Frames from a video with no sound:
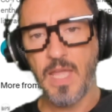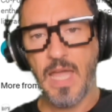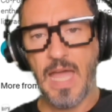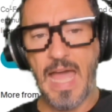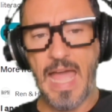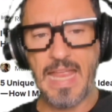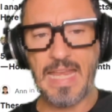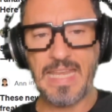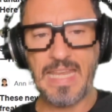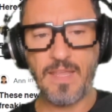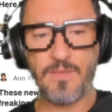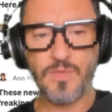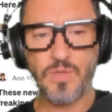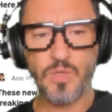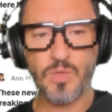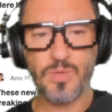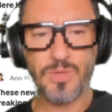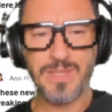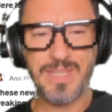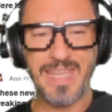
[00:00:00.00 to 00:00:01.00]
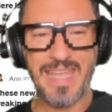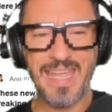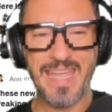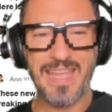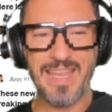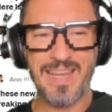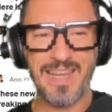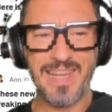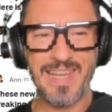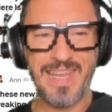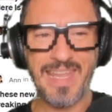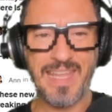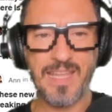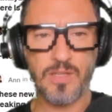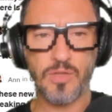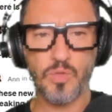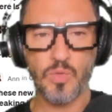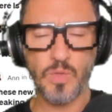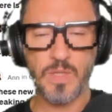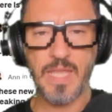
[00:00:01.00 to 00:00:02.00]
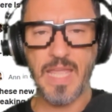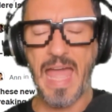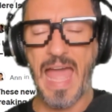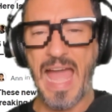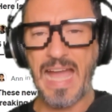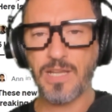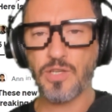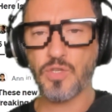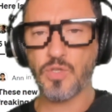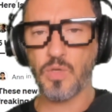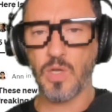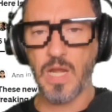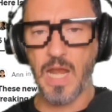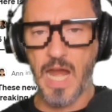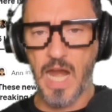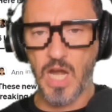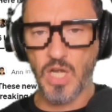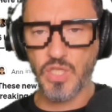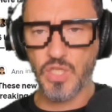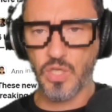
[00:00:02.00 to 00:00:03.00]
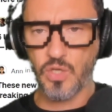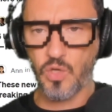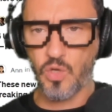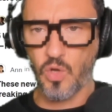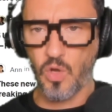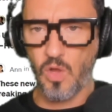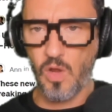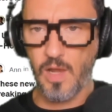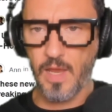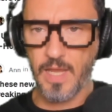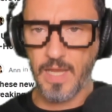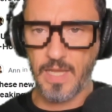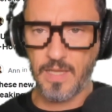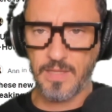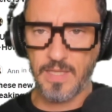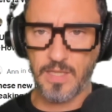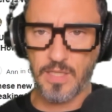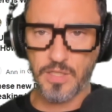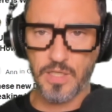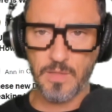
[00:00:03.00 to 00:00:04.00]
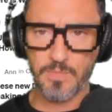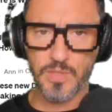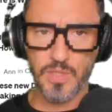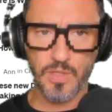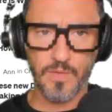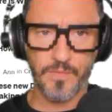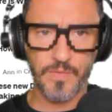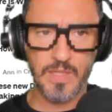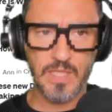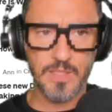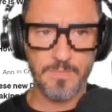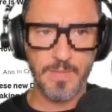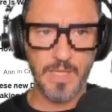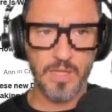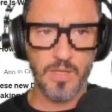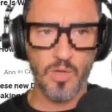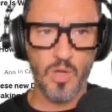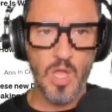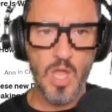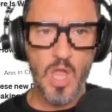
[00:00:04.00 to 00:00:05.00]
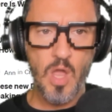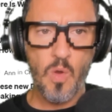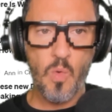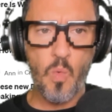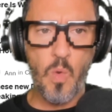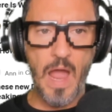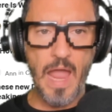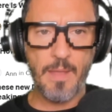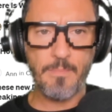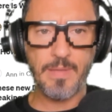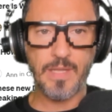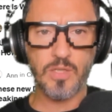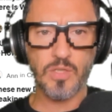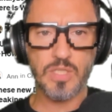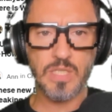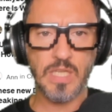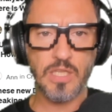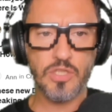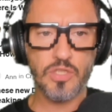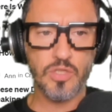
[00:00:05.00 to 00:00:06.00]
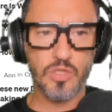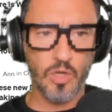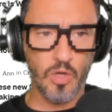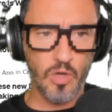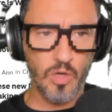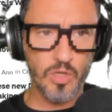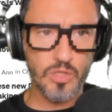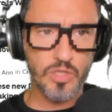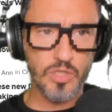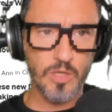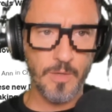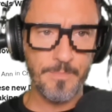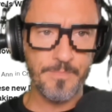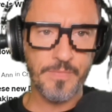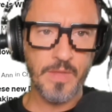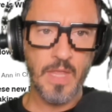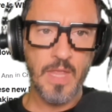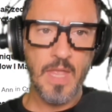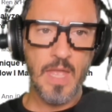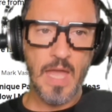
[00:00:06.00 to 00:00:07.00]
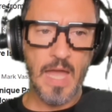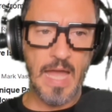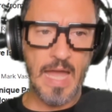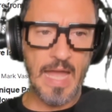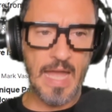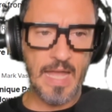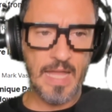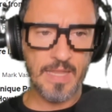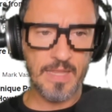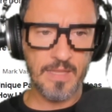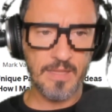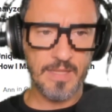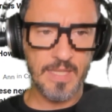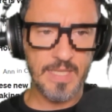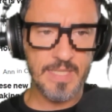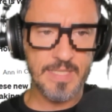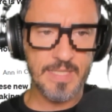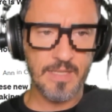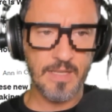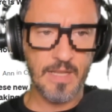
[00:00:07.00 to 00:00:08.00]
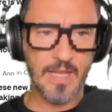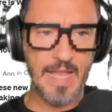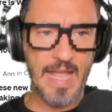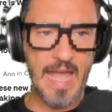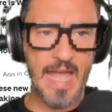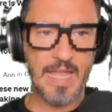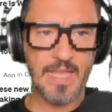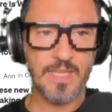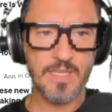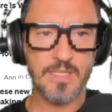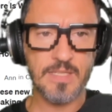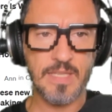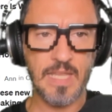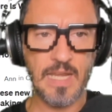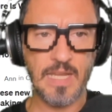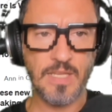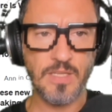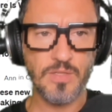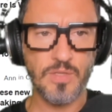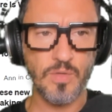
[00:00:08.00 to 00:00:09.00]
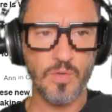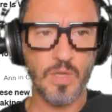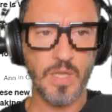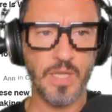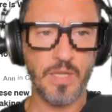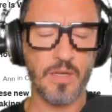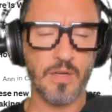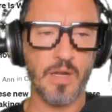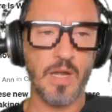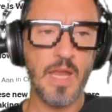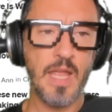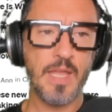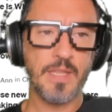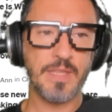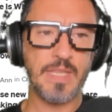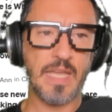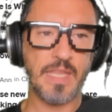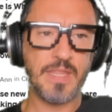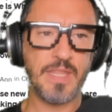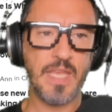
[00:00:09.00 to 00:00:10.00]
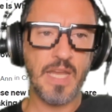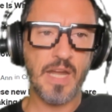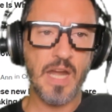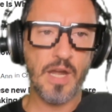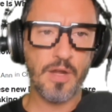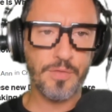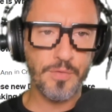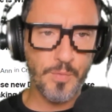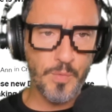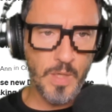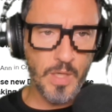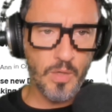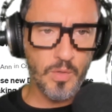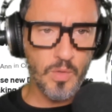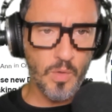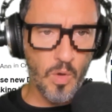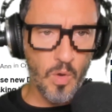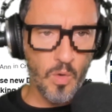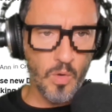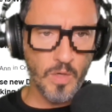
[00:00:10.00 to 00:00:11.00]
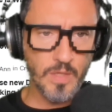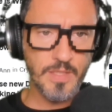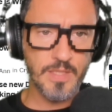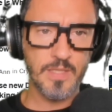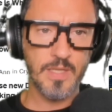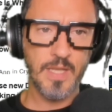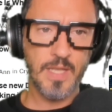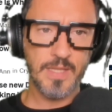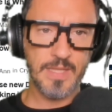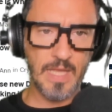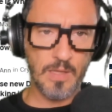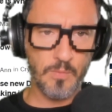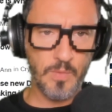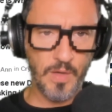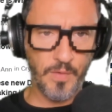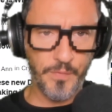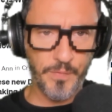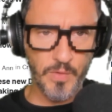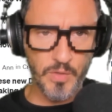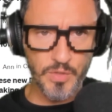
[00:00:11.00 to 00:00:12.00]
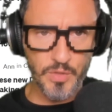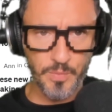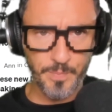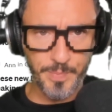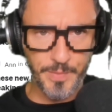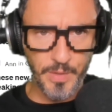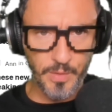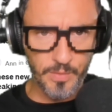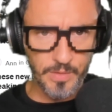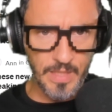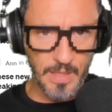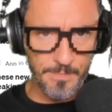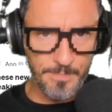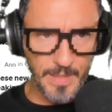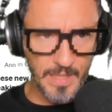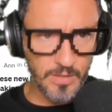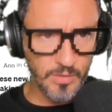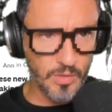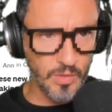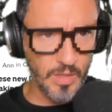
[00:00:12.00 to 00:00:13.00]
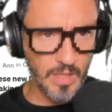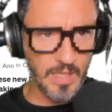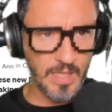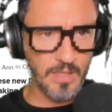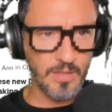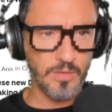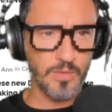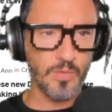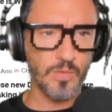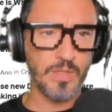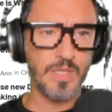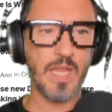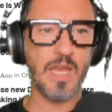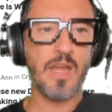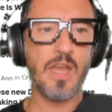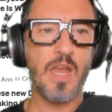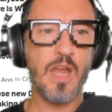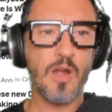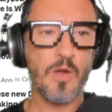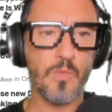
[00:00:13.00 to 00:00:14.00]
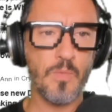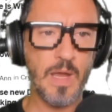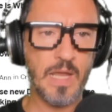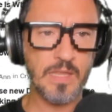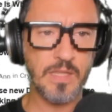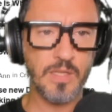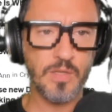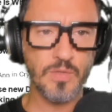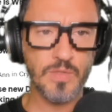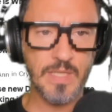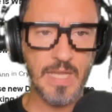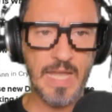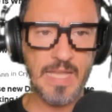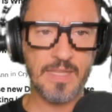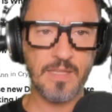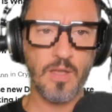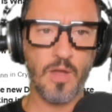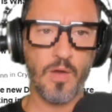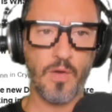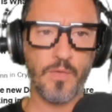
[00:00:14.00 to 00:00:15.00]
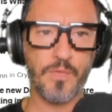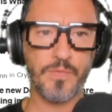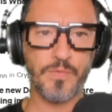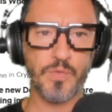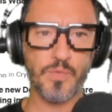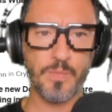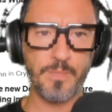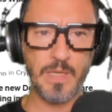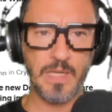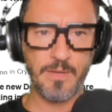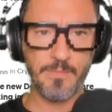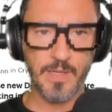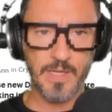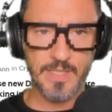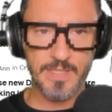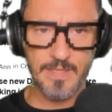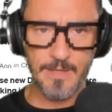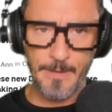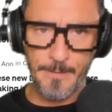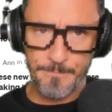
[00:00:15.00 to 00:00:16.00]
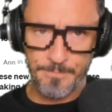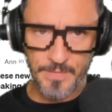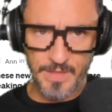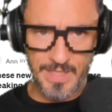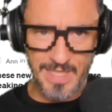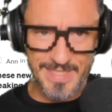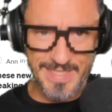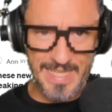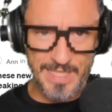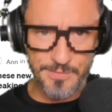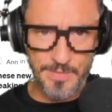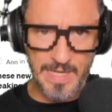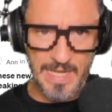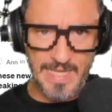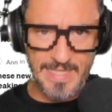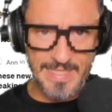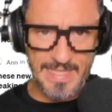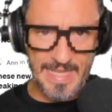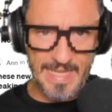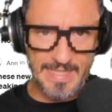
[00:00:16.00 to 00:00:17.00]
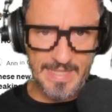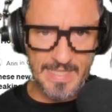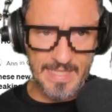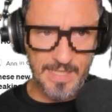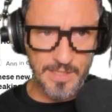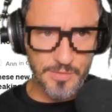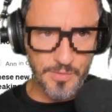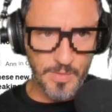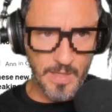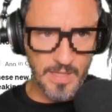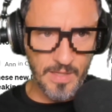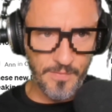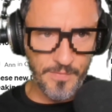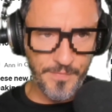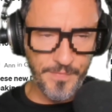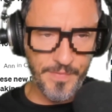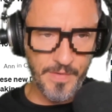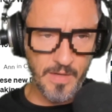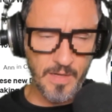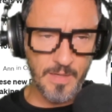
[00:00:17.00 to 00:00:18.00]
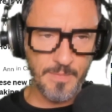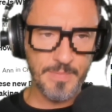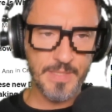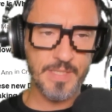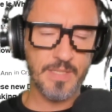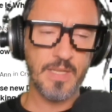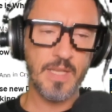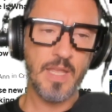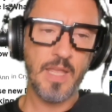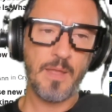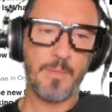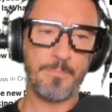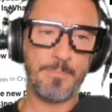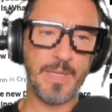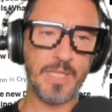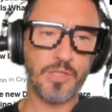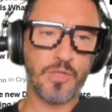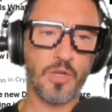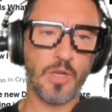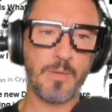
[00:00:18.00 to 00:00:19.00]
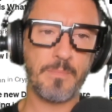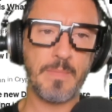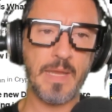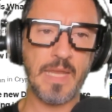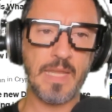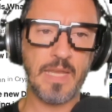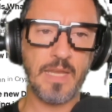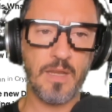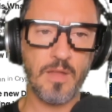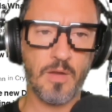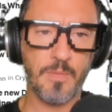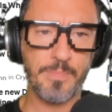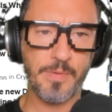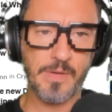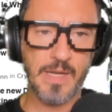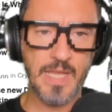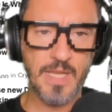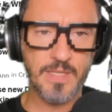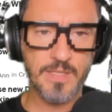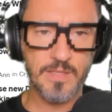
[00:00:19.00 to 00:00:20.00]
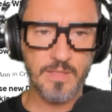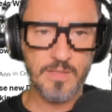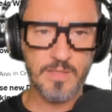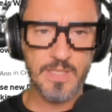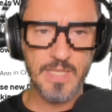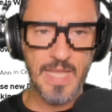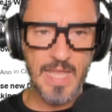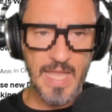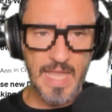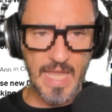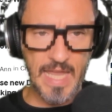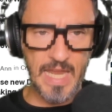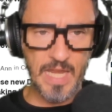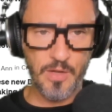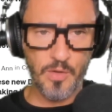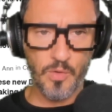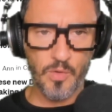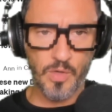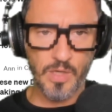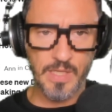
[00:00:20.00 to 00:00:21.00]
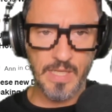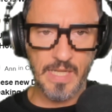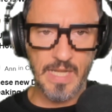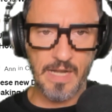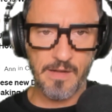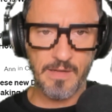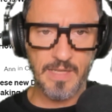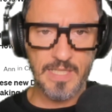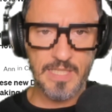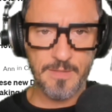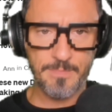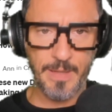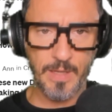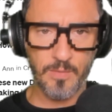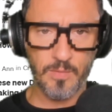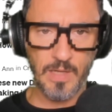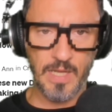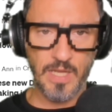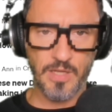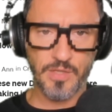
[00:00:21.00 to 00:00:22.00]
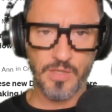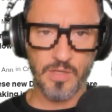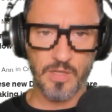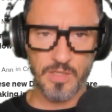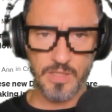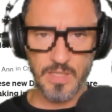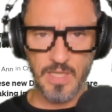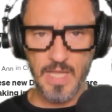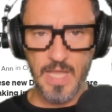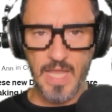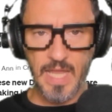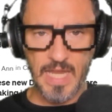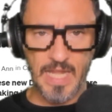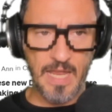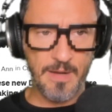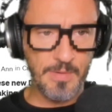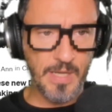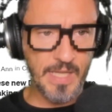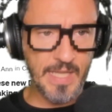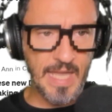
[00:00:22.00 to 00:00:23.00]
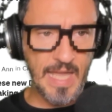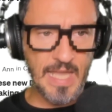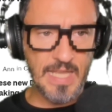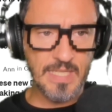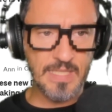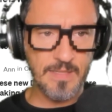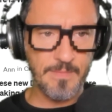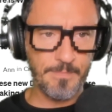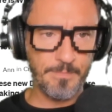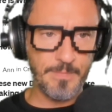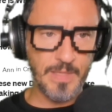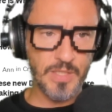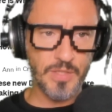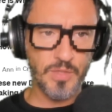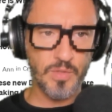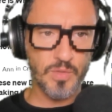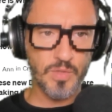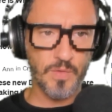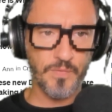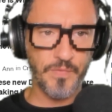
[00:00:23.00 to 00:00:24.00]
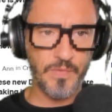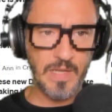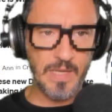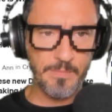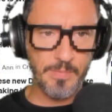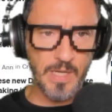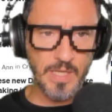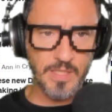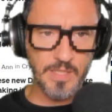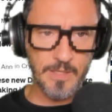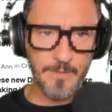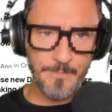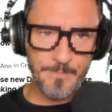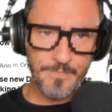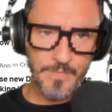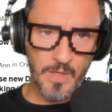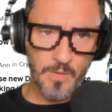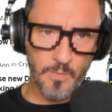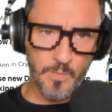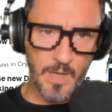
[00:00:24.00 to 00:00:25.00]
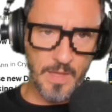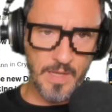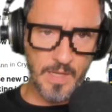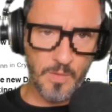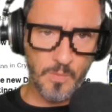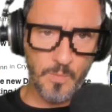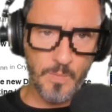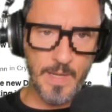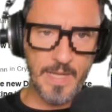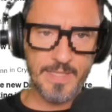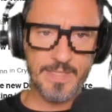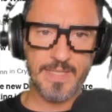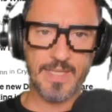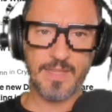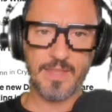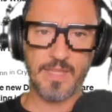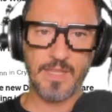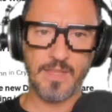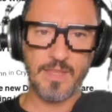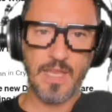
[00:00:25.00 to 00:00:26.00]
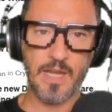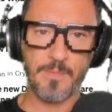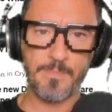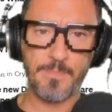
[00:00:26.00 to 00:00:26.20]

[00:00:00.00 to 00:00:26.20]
I leave you the link to the actual article in the description of this video. Why? Because it's awesome. This guy is telling you here that there are 3 cohorts that were forced to puke their Bitcoin into the righteous hand of true believers: the centralized lending and trading firms, Bitcoin mining operations, and ordinary speculators. In every case, misuse of leverage, whether it was in their